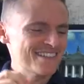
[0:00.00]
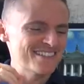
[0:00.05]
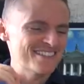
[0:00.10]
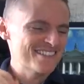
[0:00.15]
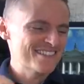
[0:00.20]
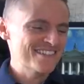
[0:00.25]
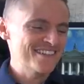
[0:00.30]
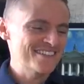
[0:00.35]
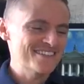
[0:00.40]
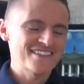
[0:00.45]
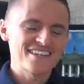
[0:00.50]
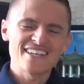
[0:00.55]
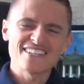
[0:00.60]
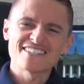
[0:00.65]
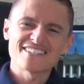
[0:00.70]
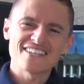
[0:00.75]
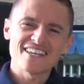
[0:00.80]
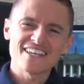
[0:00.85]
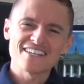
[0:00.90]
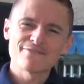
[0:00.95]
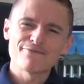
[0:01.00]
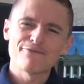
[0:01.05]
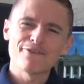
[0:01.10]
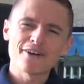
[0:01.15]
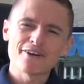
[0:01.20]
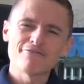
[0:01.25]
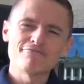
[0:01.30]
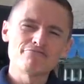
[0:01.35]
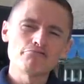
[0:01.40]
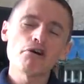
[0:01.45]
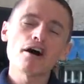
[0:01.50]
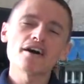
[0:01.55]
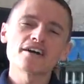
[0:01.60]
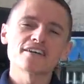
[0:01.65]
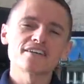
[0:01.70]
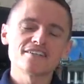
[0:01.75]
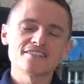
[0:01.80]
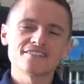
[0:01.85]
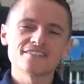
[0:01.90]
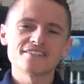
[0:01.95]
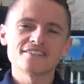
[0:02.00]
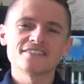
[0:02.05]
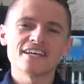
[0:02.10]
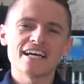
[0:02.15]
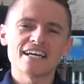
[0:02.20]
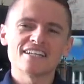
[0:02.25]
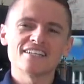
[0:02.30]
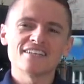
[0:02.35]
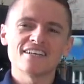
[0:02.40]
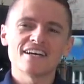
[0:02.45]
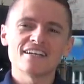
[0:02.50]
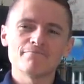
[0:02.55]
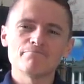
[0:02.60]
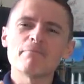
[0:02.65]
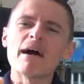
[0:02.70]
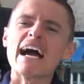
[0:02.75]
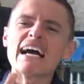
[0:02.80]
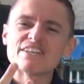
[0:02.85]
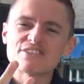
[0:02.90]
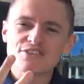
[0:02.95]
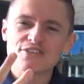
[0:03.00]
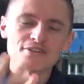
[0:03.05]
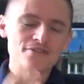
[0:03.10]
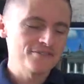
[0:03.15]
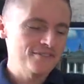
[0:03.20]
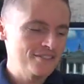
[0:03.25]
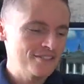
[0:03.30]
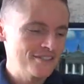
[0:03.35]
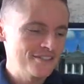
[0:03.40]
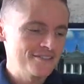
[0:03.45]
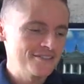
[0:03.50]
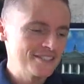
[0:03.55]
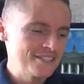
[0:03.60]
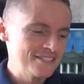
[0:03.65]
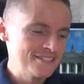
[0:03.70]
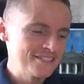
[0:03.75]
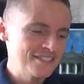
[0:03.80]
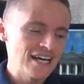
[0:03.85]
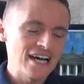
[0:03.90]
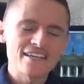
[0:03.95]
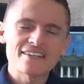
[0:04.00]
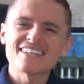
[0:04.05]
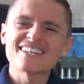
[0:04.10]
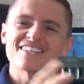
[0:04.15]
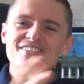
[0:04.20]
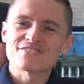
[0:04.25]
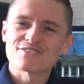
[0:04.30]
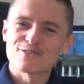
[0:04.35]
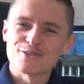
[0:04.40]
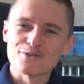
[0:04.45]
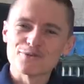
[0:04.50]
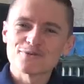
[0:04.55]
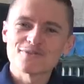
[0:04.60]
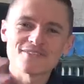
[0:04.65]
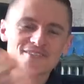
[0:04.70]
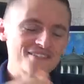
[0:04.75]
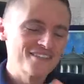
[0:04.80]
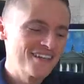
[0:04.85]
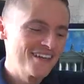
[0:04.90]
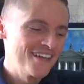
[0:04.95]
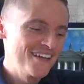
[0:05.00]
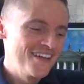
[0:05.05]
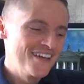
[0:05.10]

it's just, it's very rugged and macho, you know, and I think it suits